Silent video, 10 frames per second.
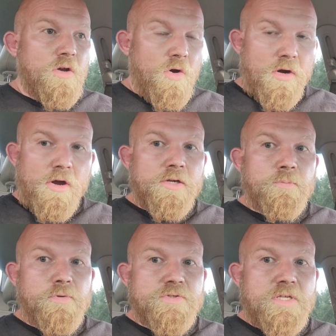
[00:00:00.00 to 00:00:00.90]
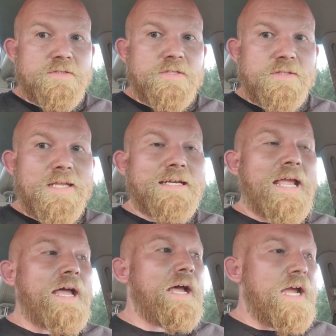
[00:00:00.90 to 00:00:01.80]
or 100%
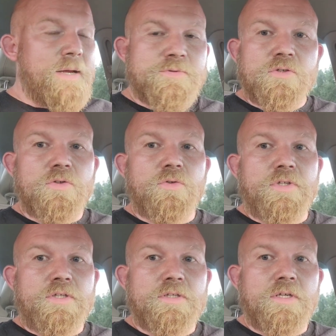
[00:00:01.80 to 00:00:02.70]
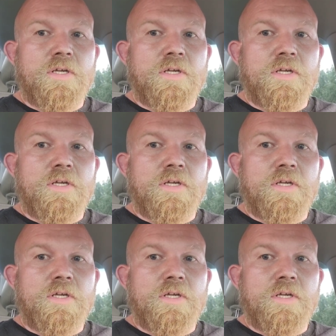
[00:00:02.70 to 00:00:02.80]
synthetic? Absolutely.